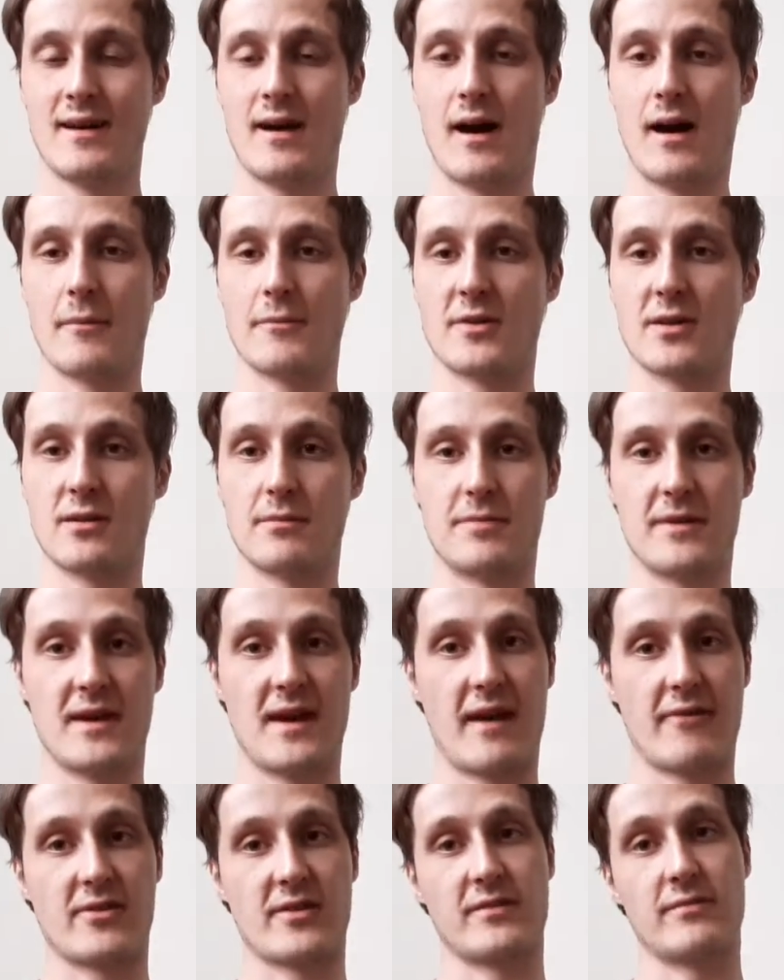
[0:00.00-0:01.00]
I'm going to be
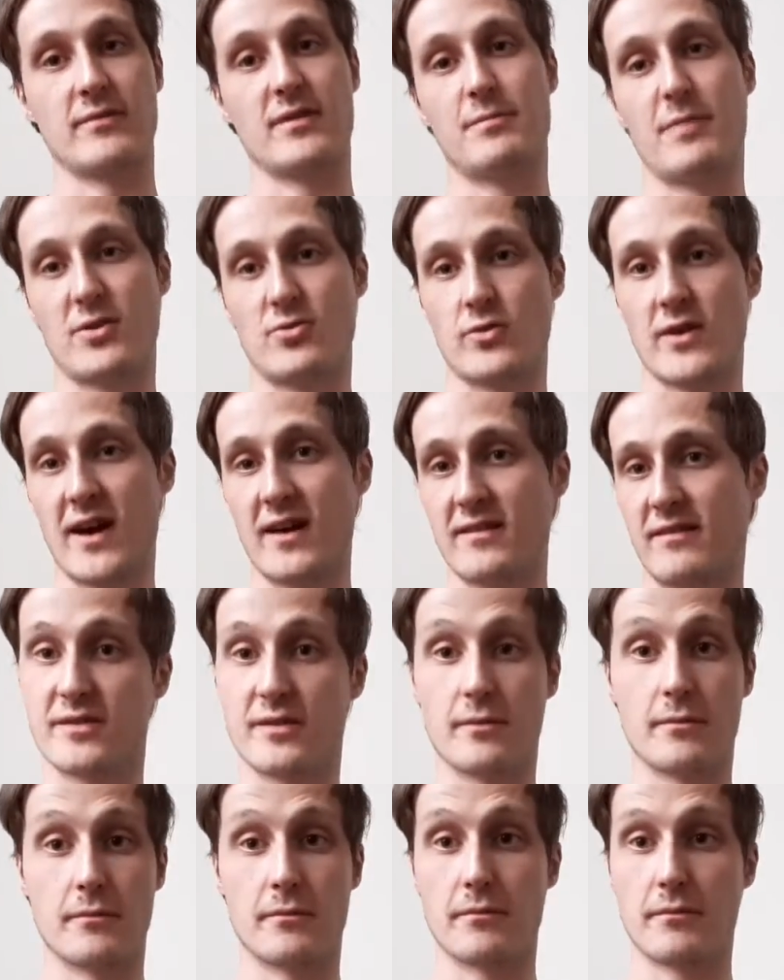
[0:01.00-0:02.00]
having some special guests,
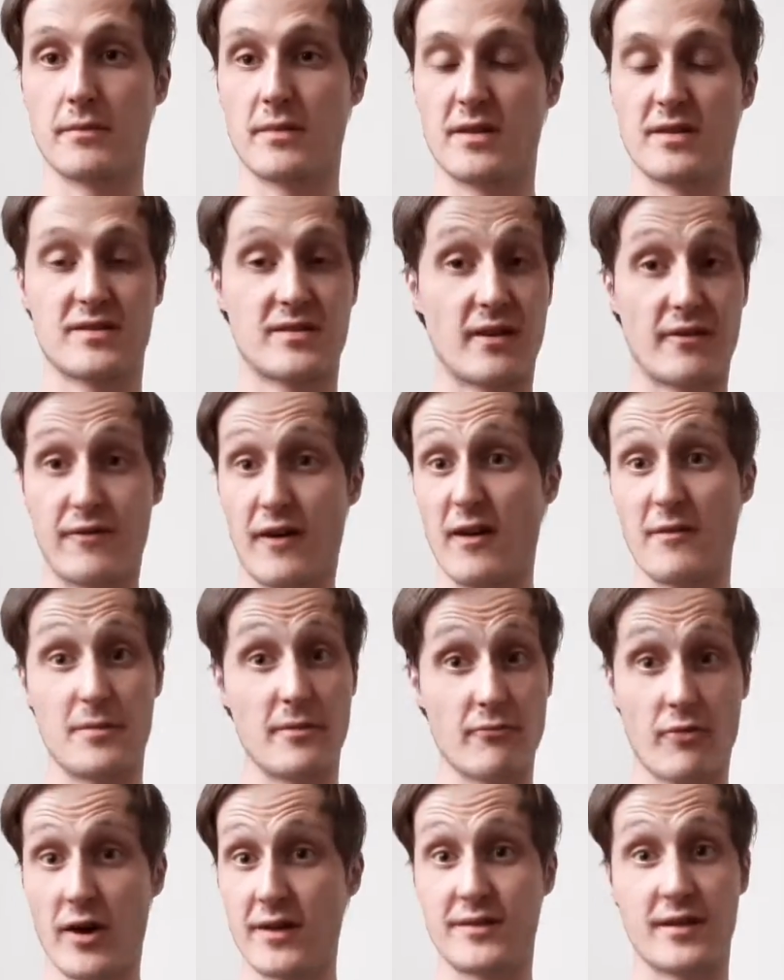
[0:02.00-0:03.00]
some stuff I've
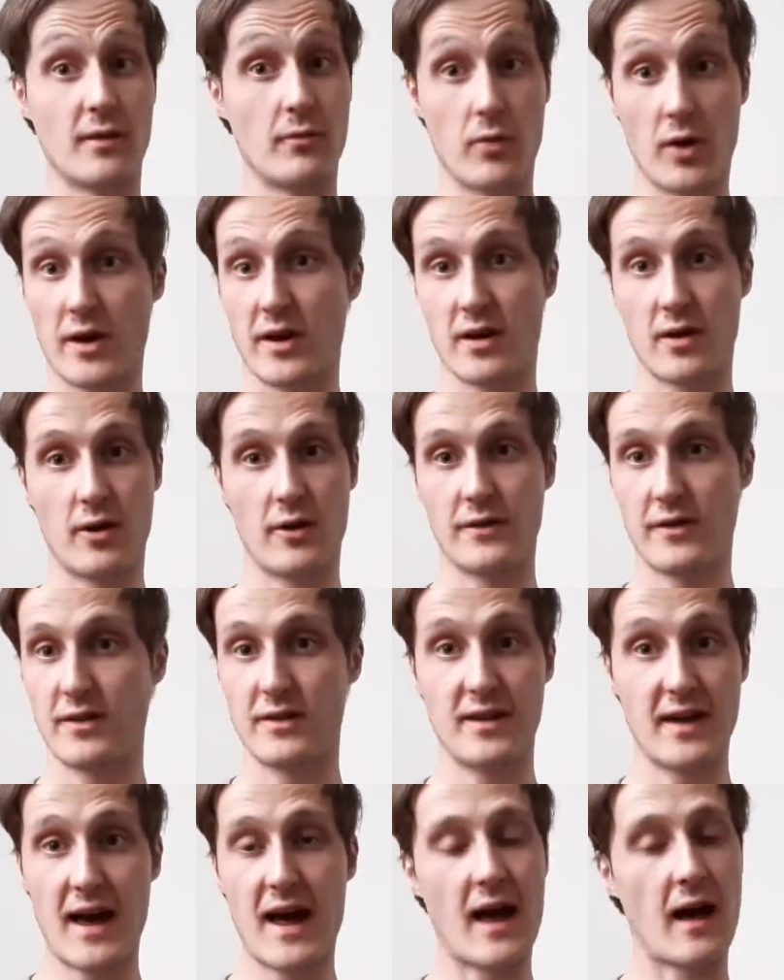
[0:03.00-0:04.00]
been writing and working on,
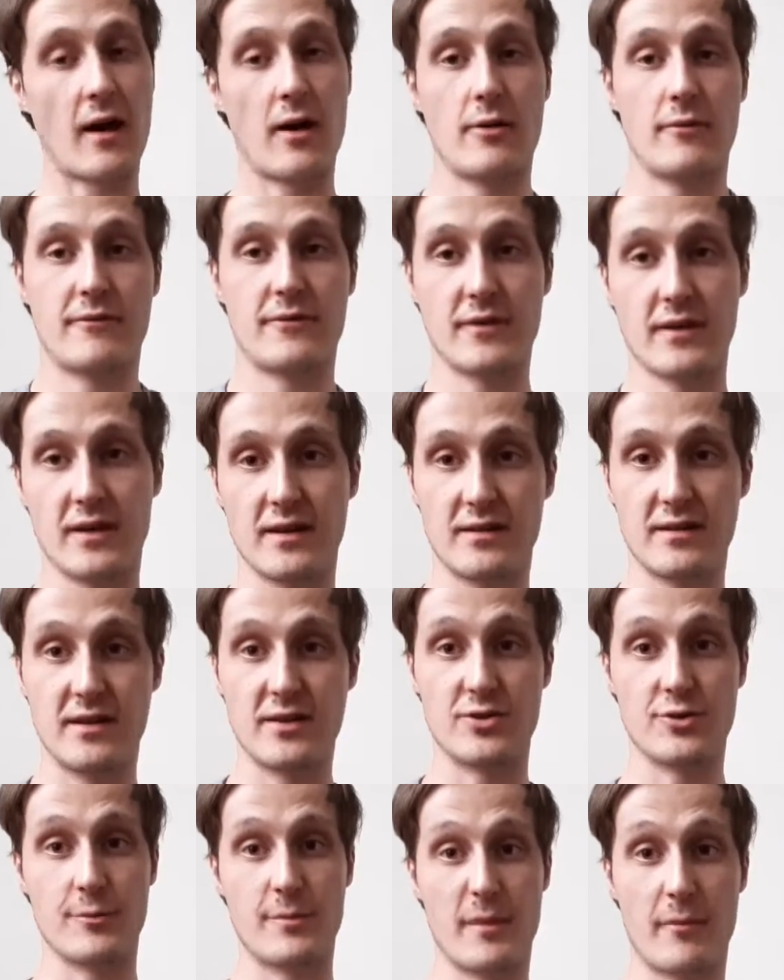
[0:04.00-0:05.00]
and hopefully
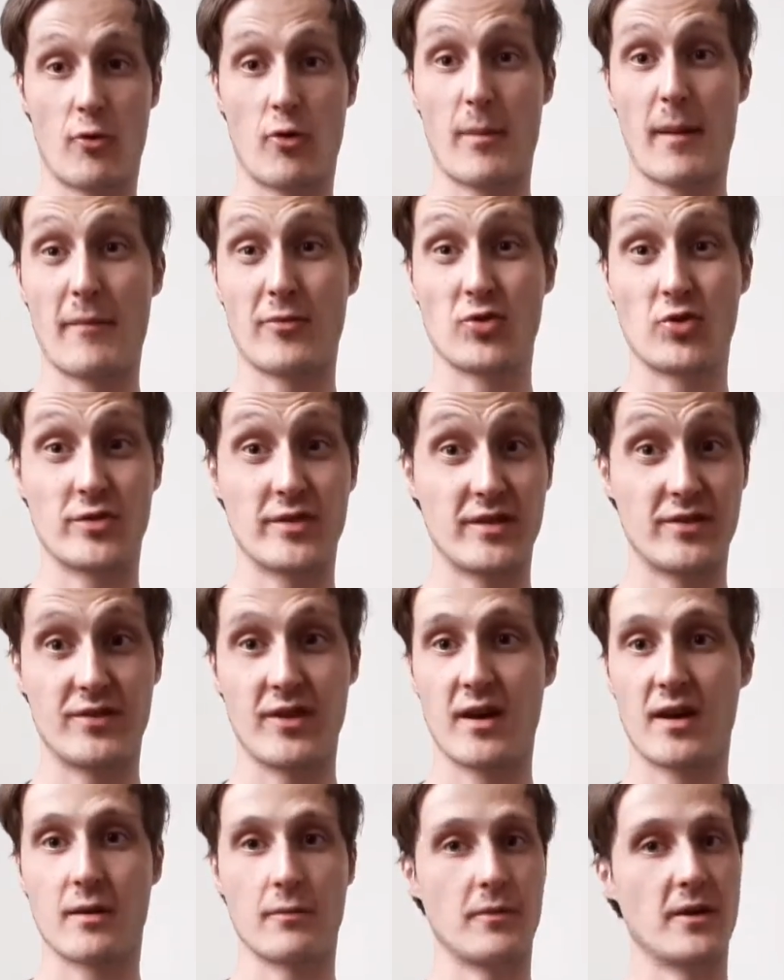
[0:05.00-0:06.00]
teach you a bit more about being
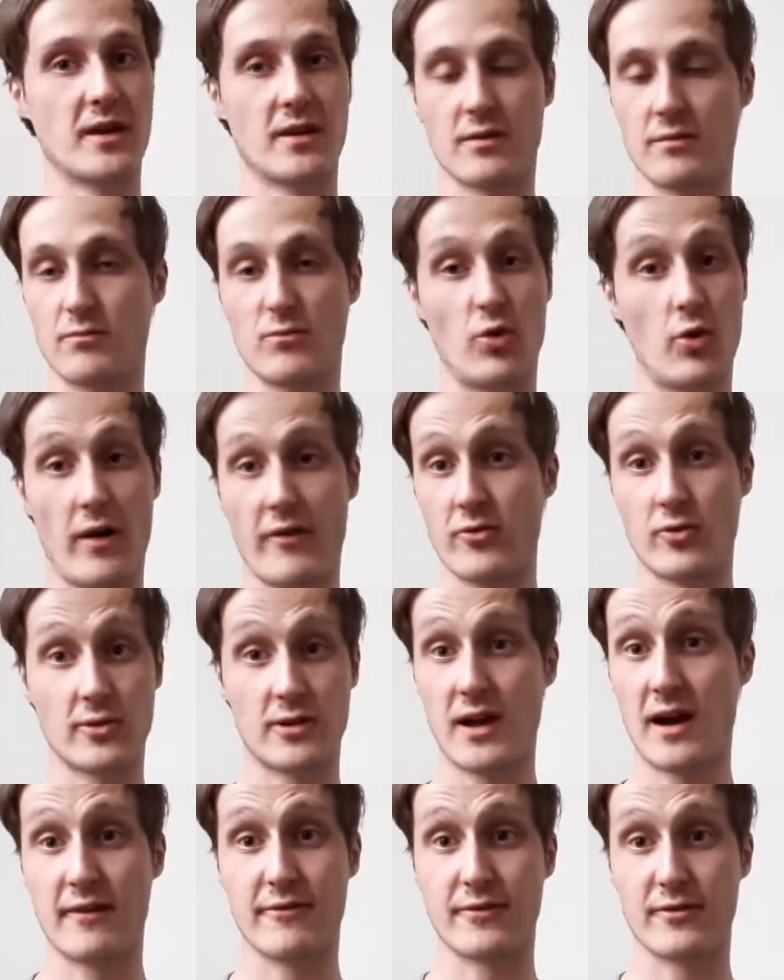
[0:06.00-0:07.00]
autistic and we can all have a good
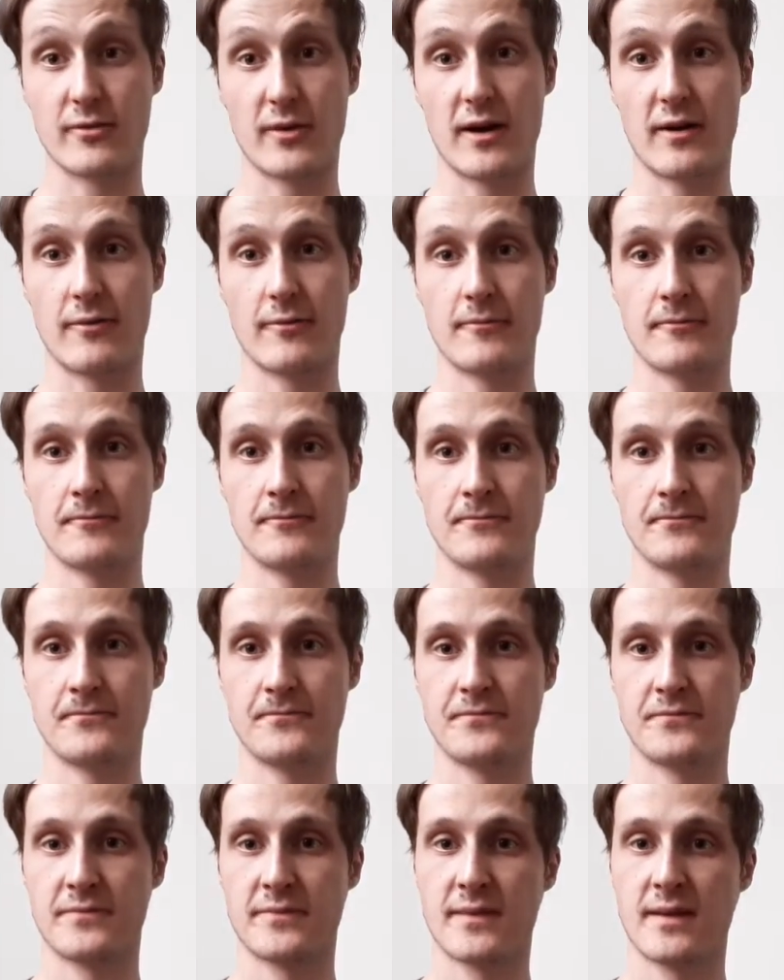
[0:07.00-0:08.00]
laugh as well.
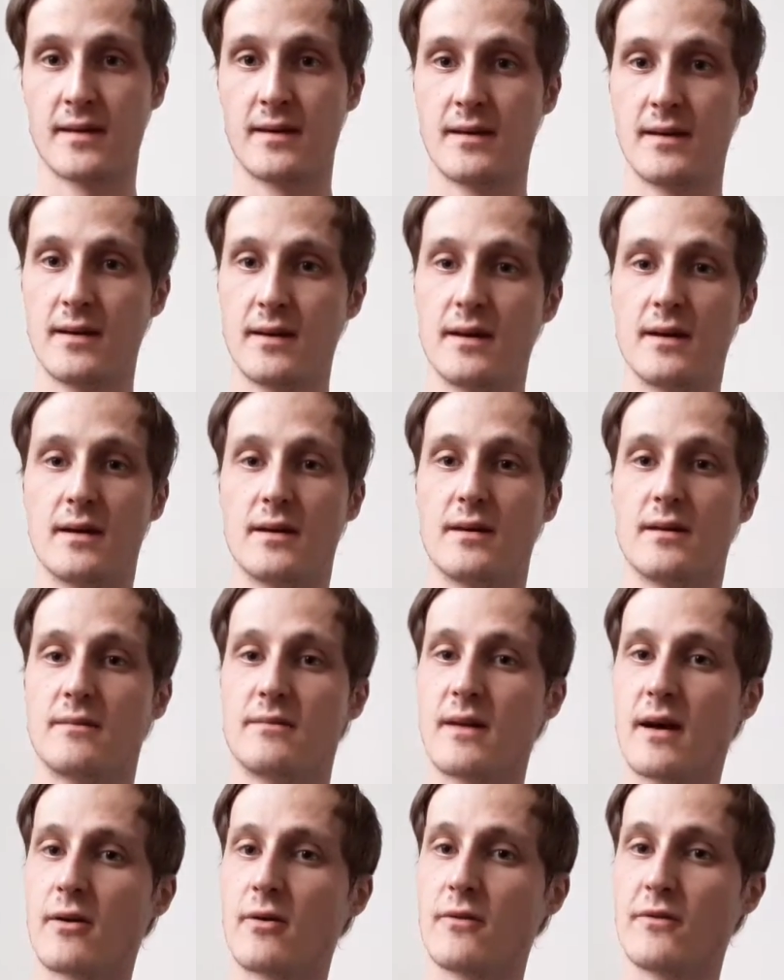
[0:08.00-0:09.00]

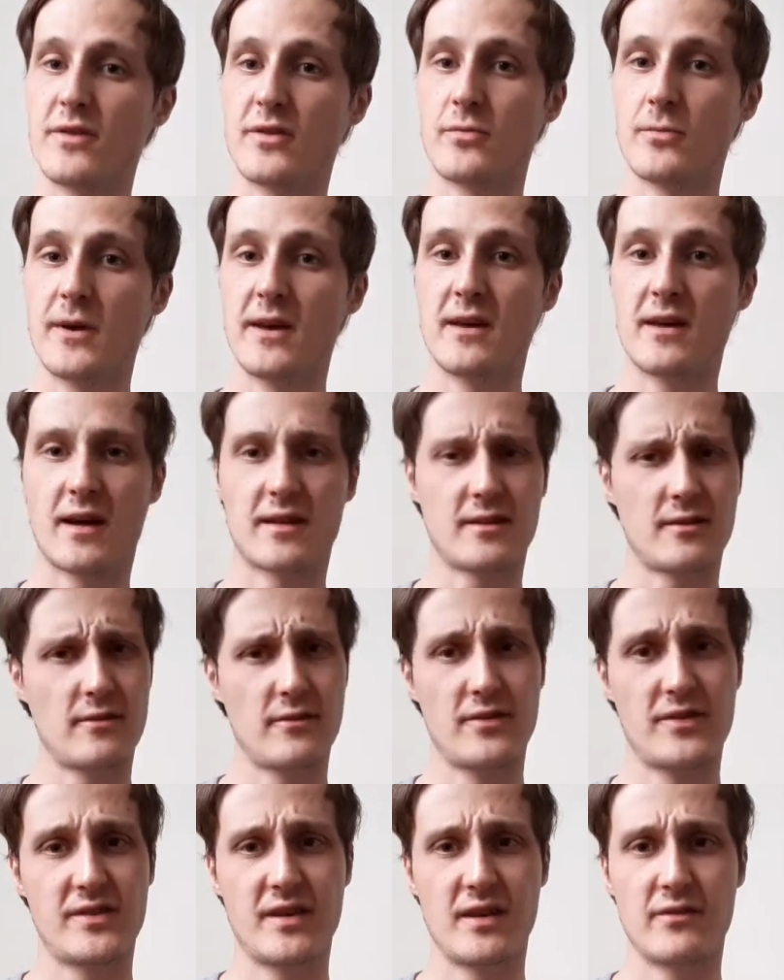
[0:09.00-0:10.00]
Now, this week, I don't know
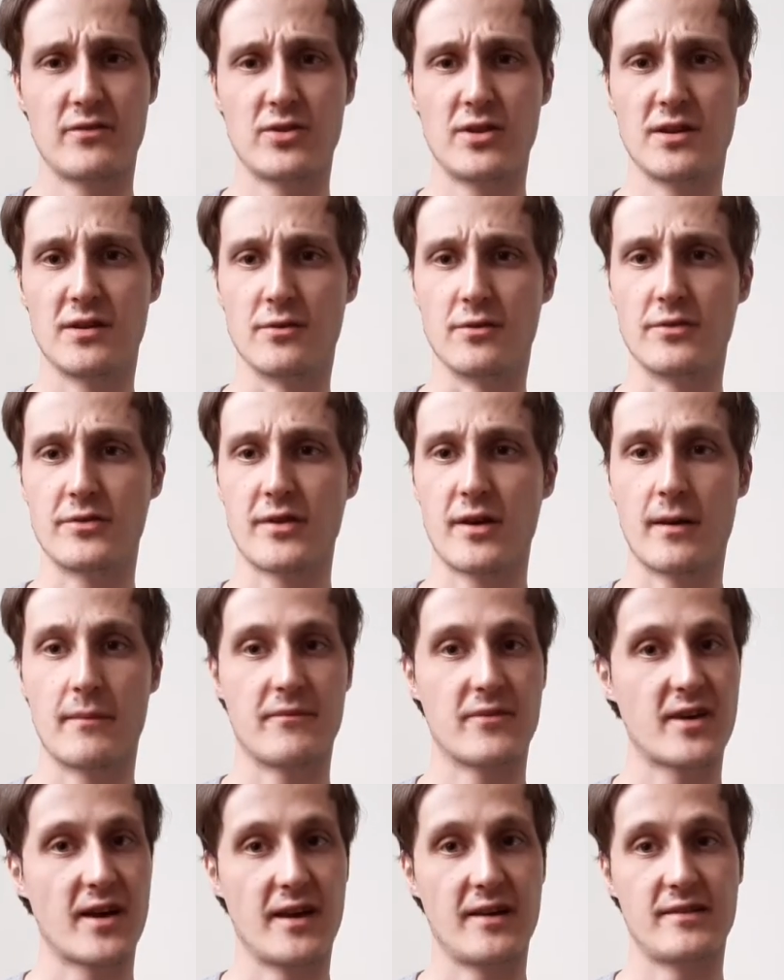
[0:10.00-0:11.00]
if you've seen the news,
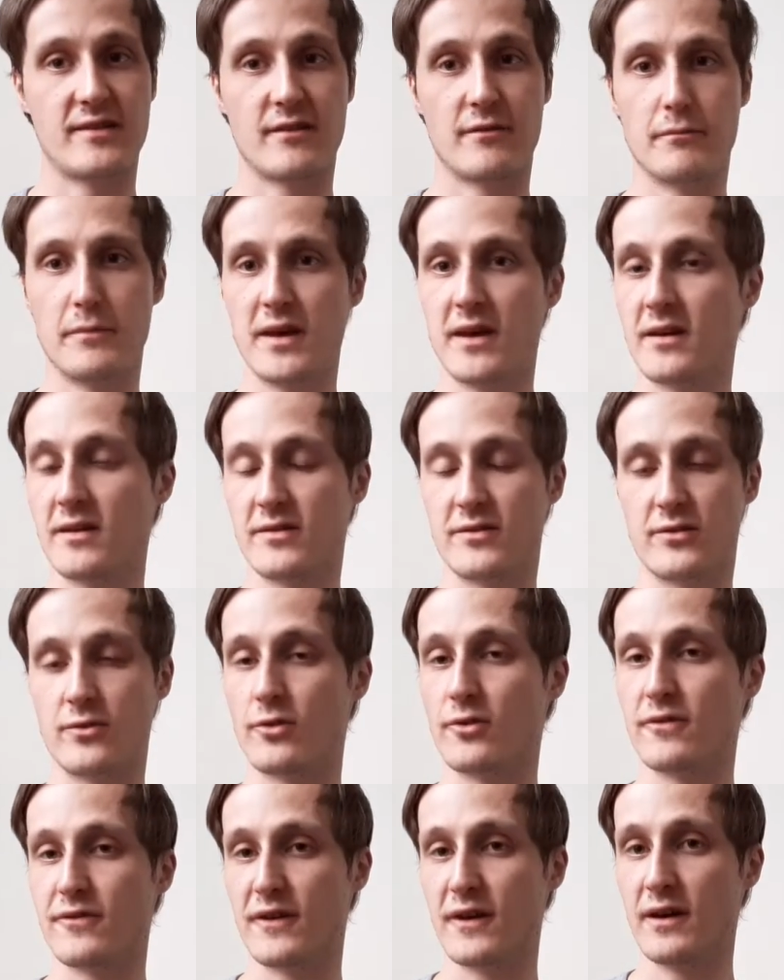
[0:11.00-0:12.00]
the case of Mika
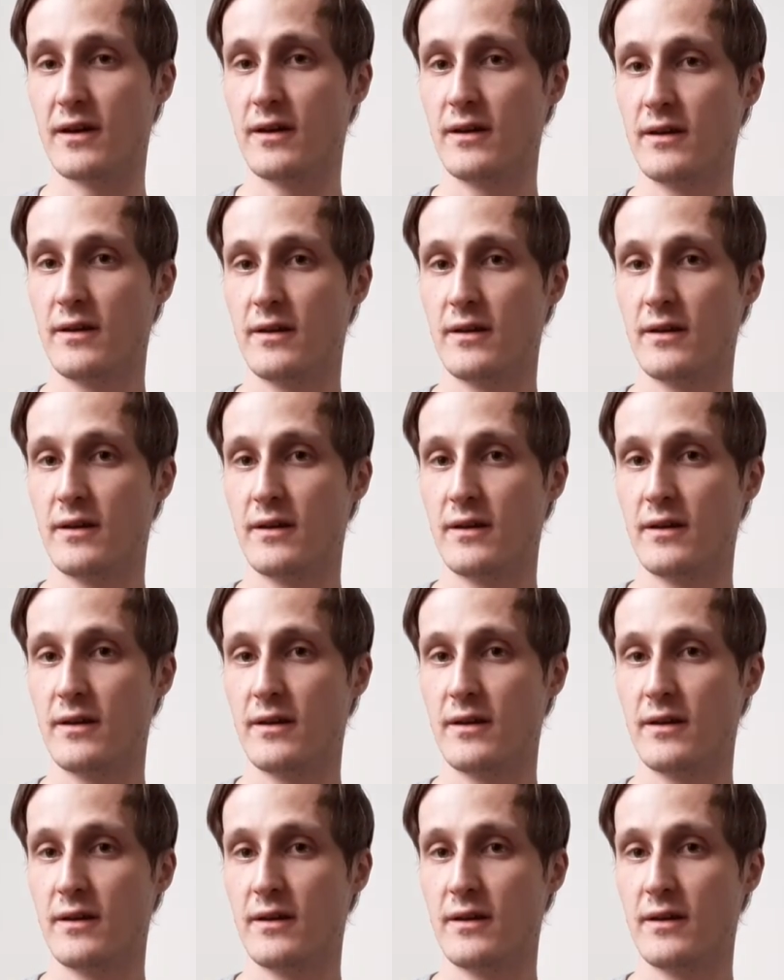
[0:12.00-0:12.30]
Stauffer.